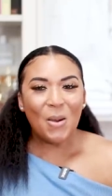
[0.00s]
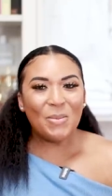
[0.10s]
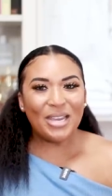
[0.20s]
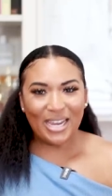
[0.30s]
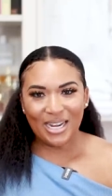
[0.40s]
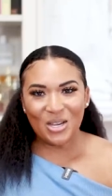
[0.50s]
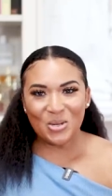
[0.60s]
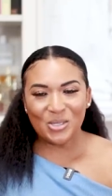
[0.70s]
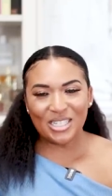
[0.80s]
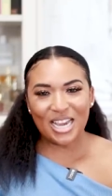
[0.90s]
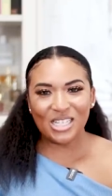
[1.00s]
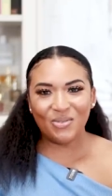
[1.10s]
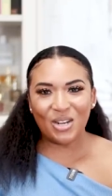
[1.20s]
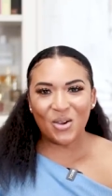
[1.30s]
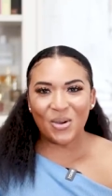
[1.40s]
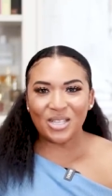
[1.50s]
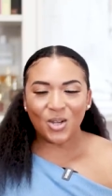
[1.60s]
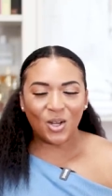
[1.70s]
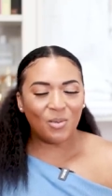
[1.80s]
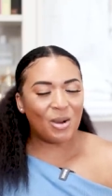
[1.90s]
But anywho, today's video is
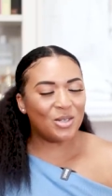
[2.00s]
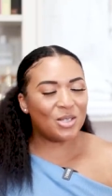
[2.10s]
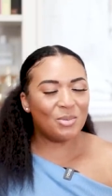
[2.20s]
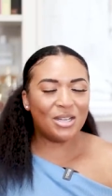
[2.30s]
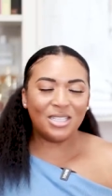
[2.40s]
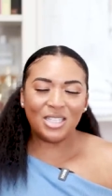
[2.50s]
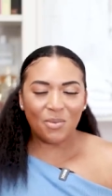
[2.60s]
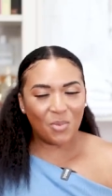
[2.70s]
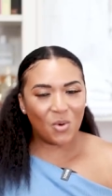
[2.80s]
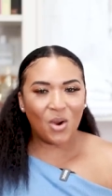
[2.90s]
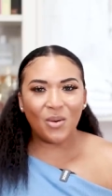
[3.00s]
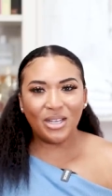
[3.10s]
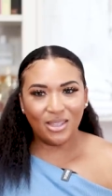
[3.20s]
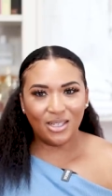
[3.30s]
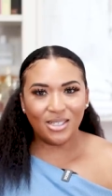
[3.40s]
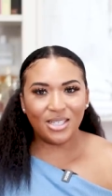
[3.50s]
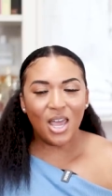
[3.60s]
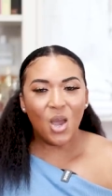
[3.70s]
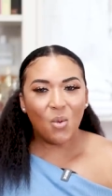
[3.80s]
all about some contemporary looks